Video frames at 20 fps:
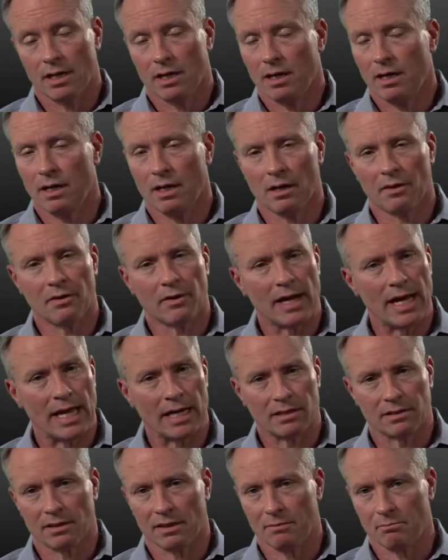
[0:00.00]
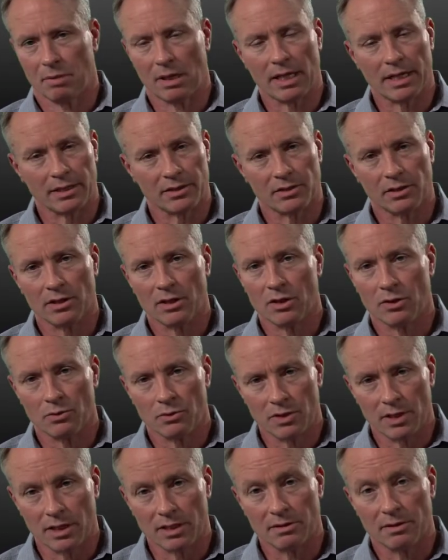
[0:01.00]
another excellent place to
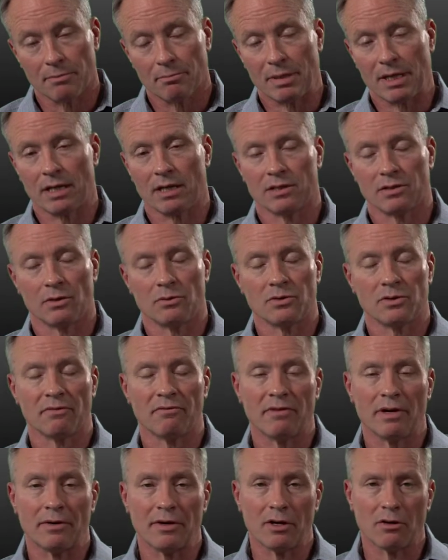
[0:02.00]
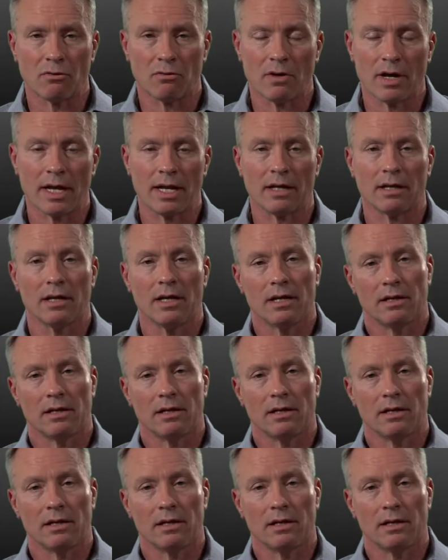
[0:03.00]
use this because those are very chronic,